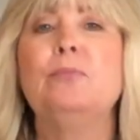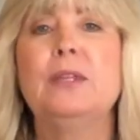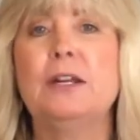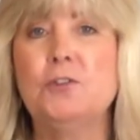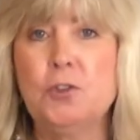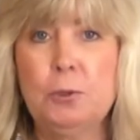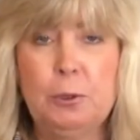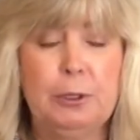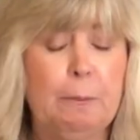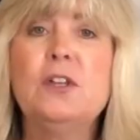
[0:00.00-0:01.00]
That is so
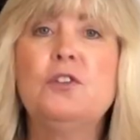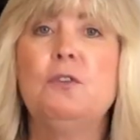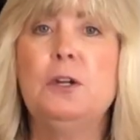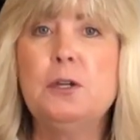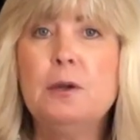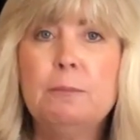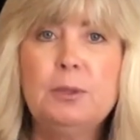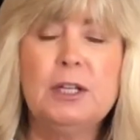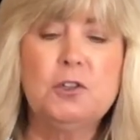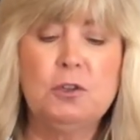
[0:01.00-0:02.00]
good. It's very
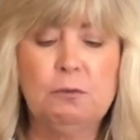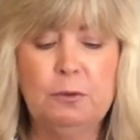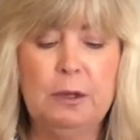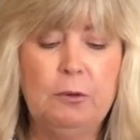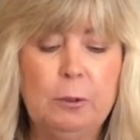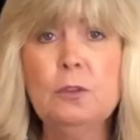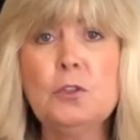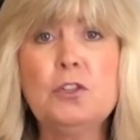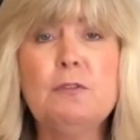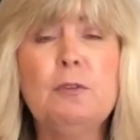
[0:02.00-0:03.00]
complex in flavor.
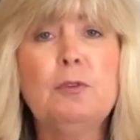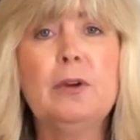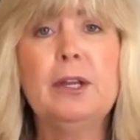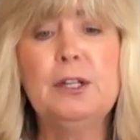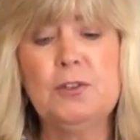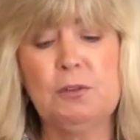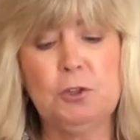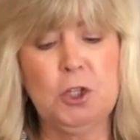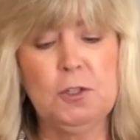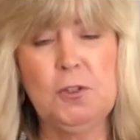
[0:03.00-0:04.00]
Those different varieties of
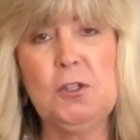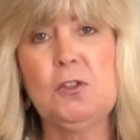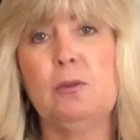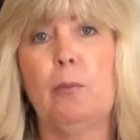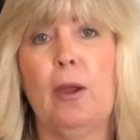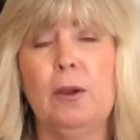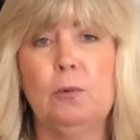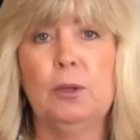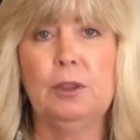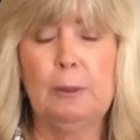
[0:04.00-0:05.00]
cheeses combined
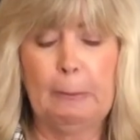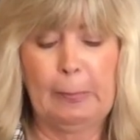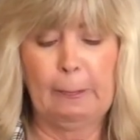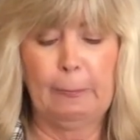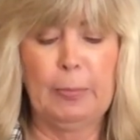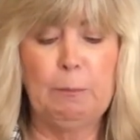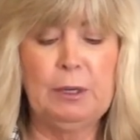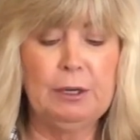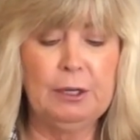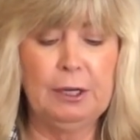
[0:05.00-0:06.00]
with the
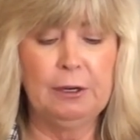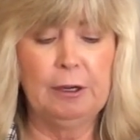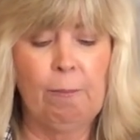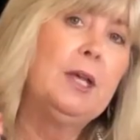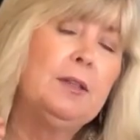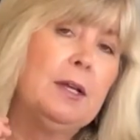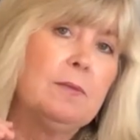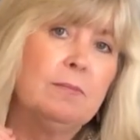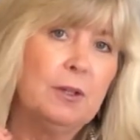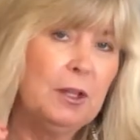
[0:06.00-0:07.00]
marinara and
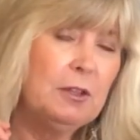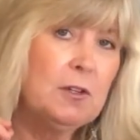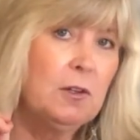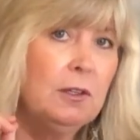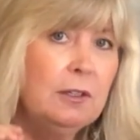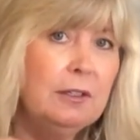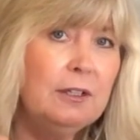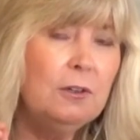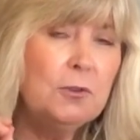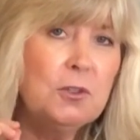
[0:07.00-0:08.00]
that
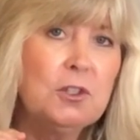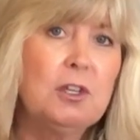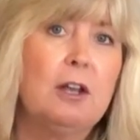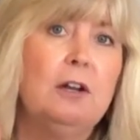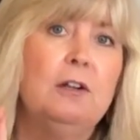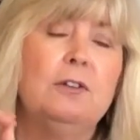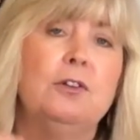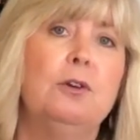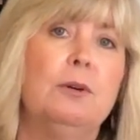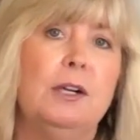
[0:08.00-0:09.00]
little subtle
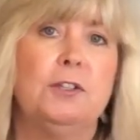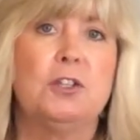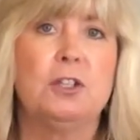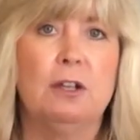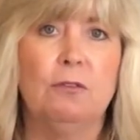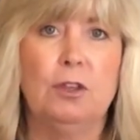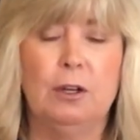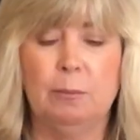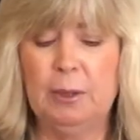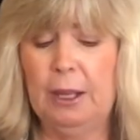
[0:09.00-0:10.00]
nuance of the
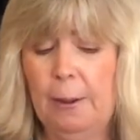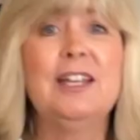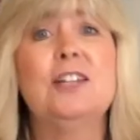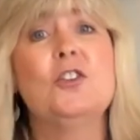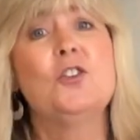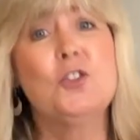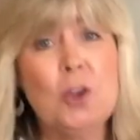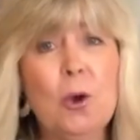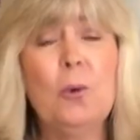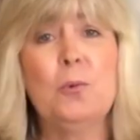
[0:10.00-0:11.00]
nutmeg. It is
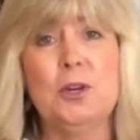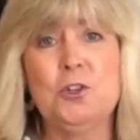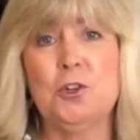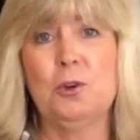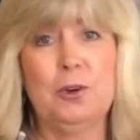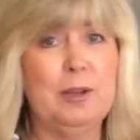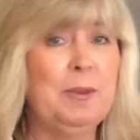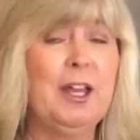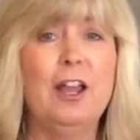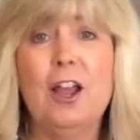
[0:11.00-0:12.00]
so rich and
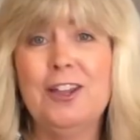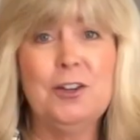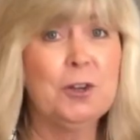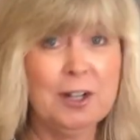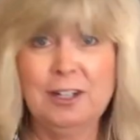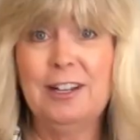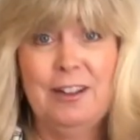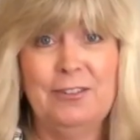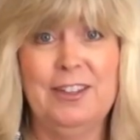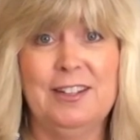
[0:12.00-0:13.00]
creamy. You're gonna
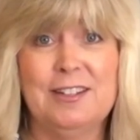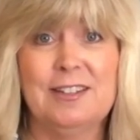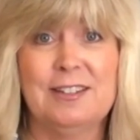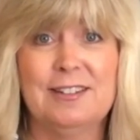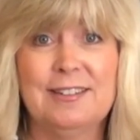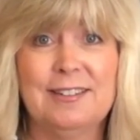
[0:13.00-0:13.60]
love this.